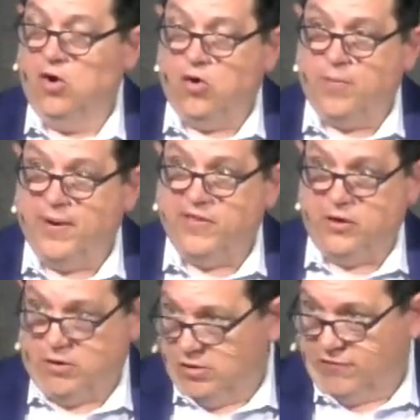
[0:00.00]
or by
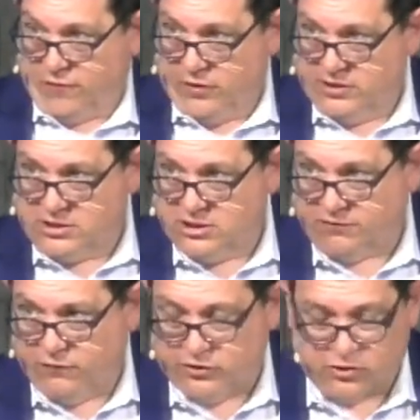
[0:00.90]
the earth, for it is
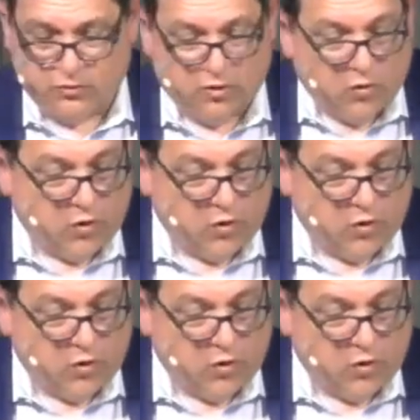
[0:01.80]
his footstool,